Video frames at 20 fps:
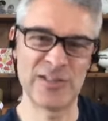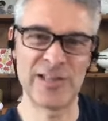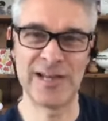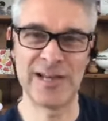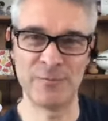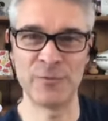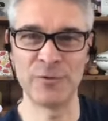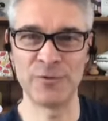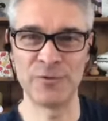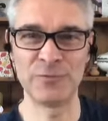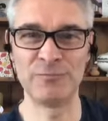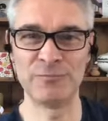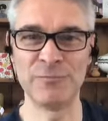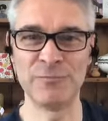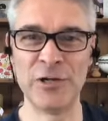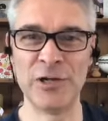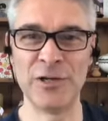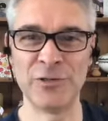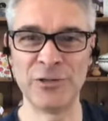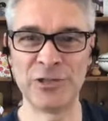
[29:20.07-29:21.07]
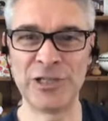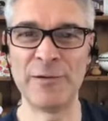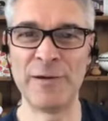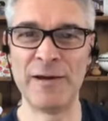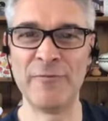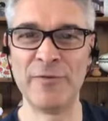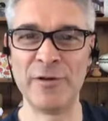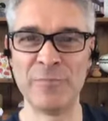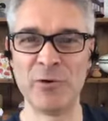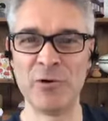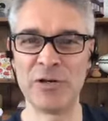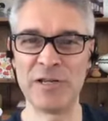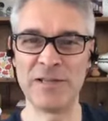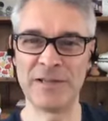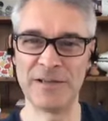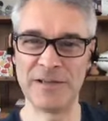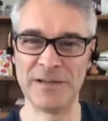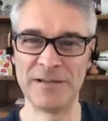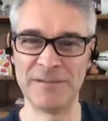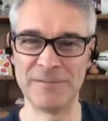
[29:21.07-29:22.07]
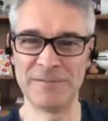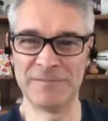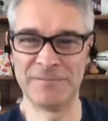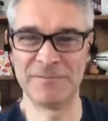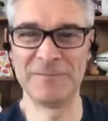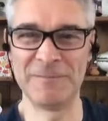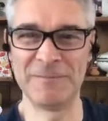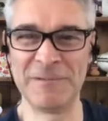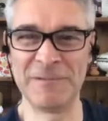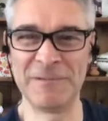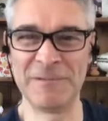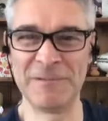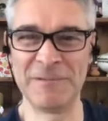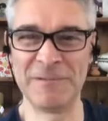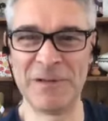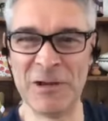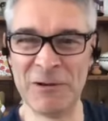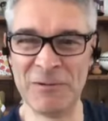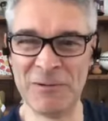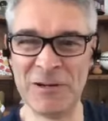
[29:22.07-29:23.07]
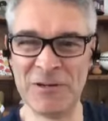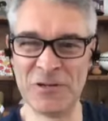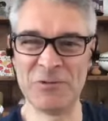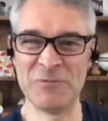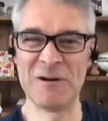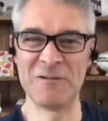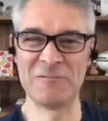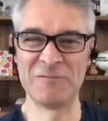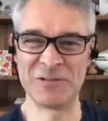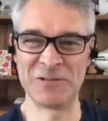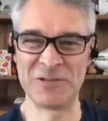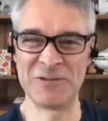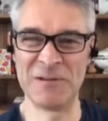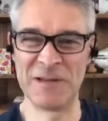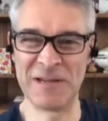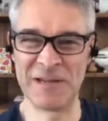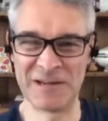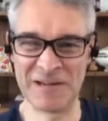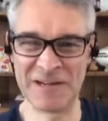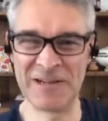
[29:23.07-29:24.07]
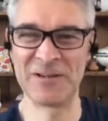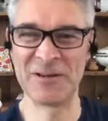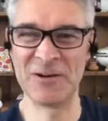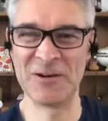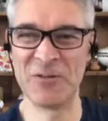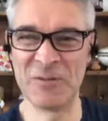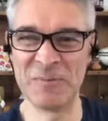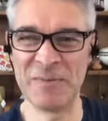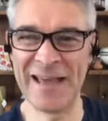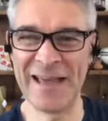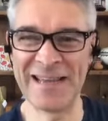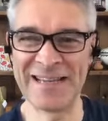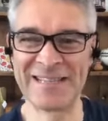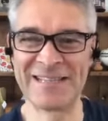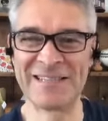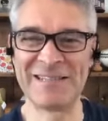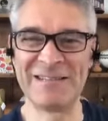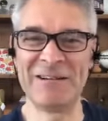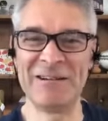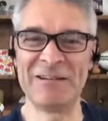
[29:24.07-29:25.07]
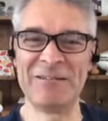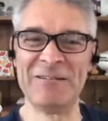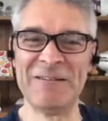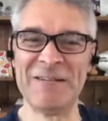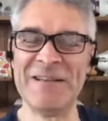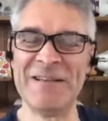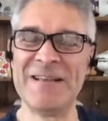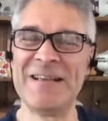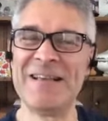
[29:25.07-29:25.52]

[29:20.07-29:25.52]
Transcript: that would, you know, show everybody that, you know, I knew what I was doing and I'd got the best, you know. Right.